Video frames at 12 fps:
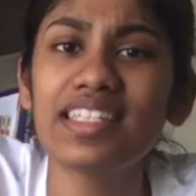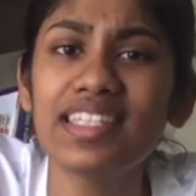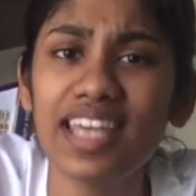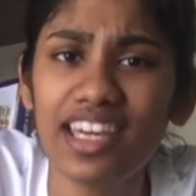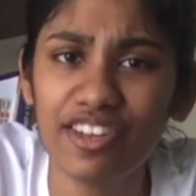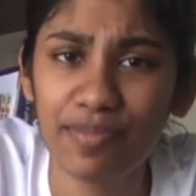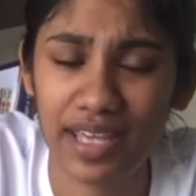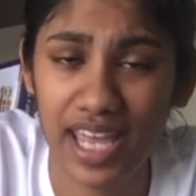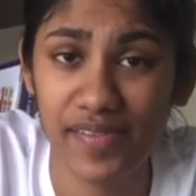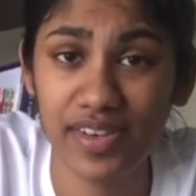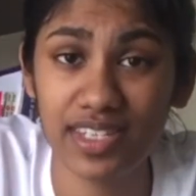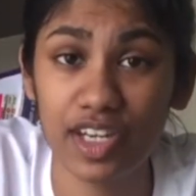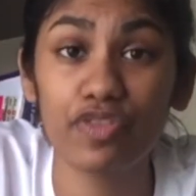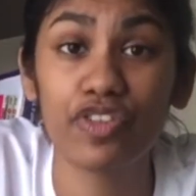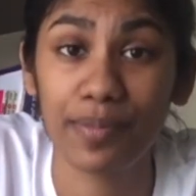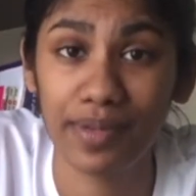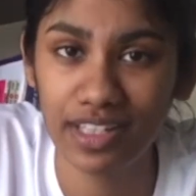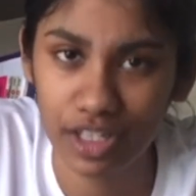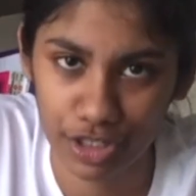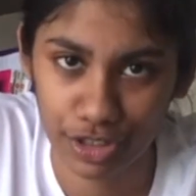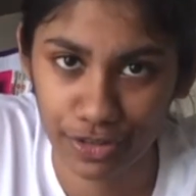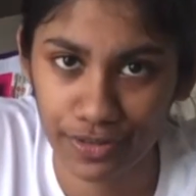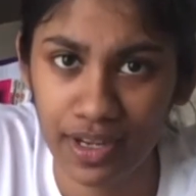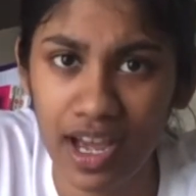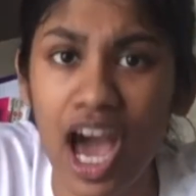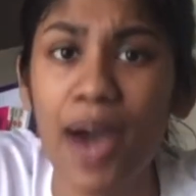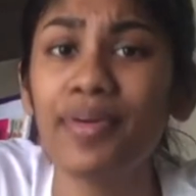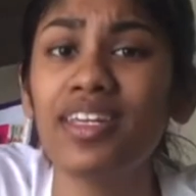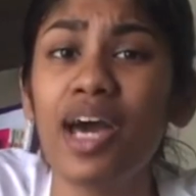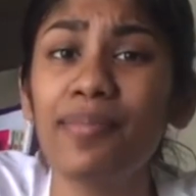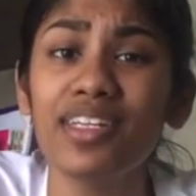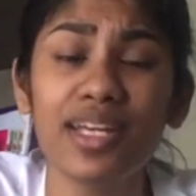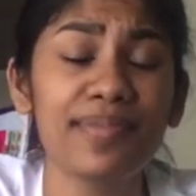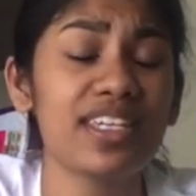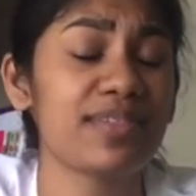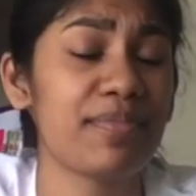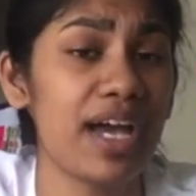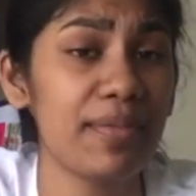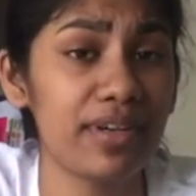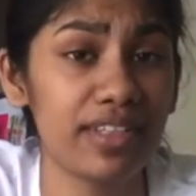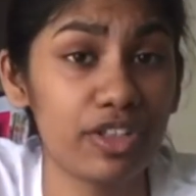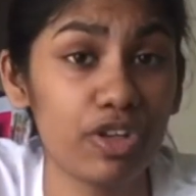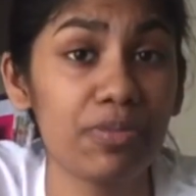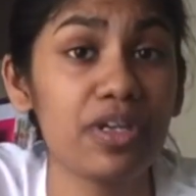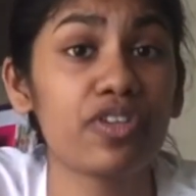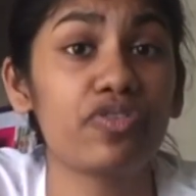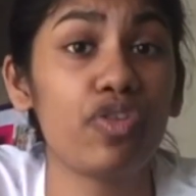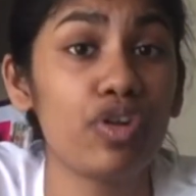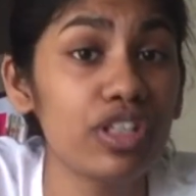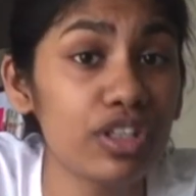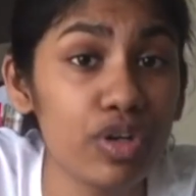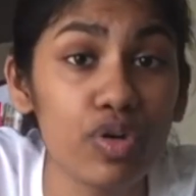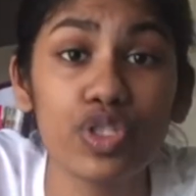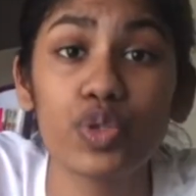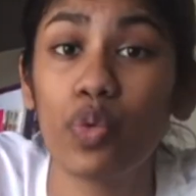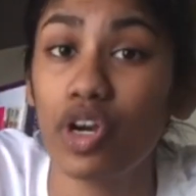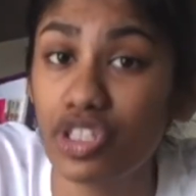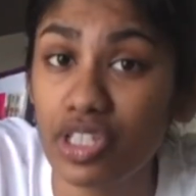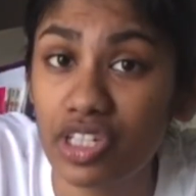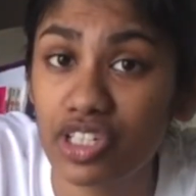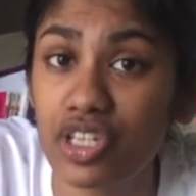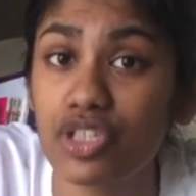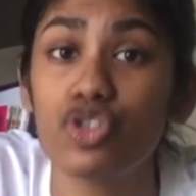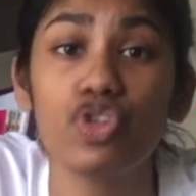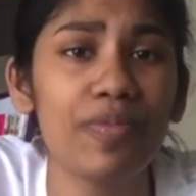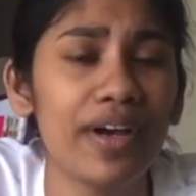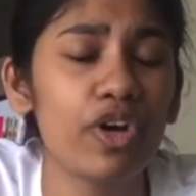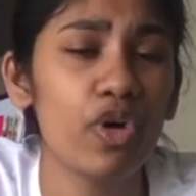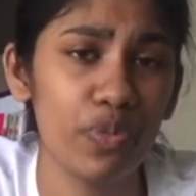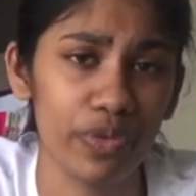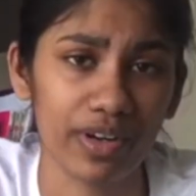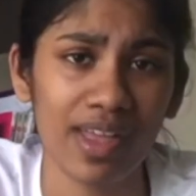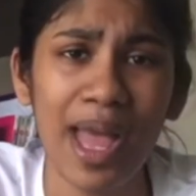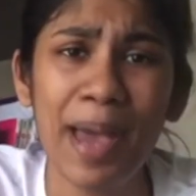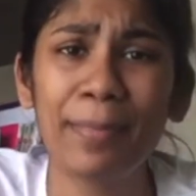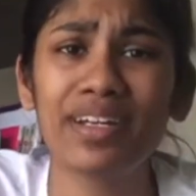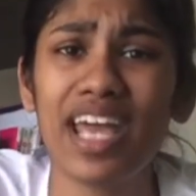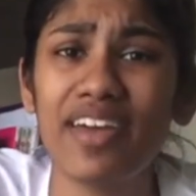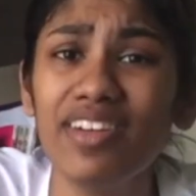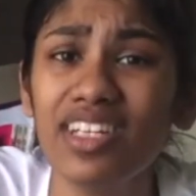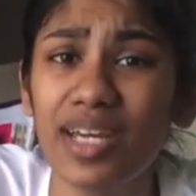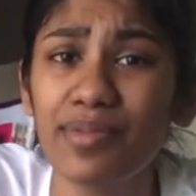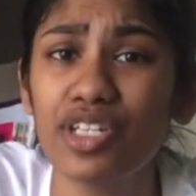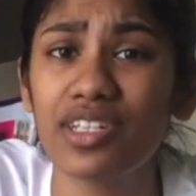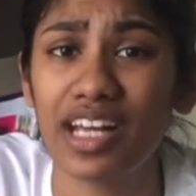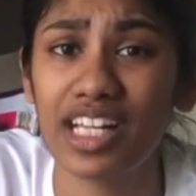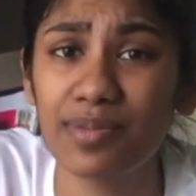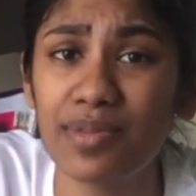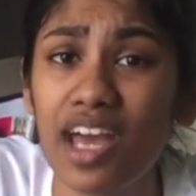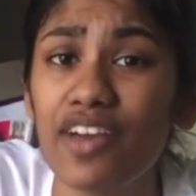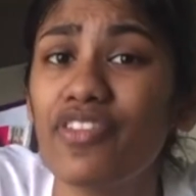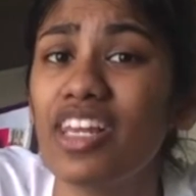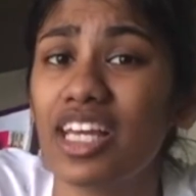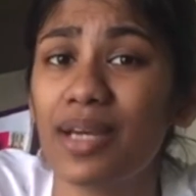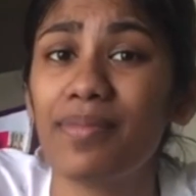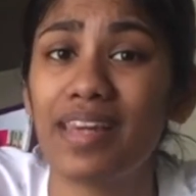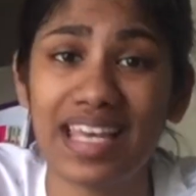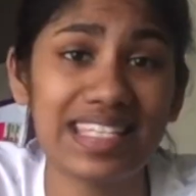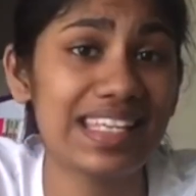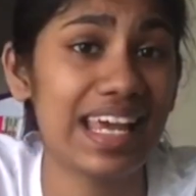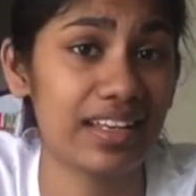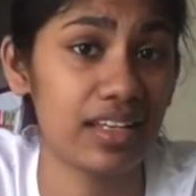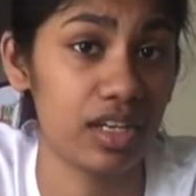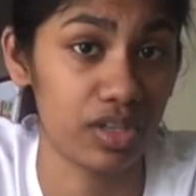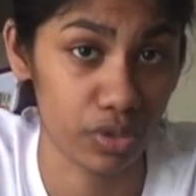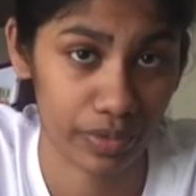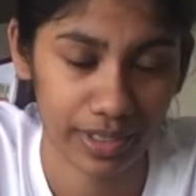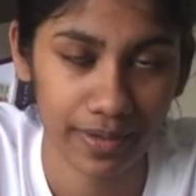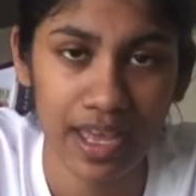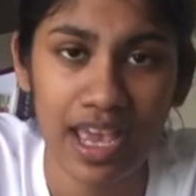this kind of behavior sound familiar to you? I mean, how many times has my mother told me to fold the clothes, wash the dishes, do my homework, but every time she tells me, I feel like I'm less likely to do it.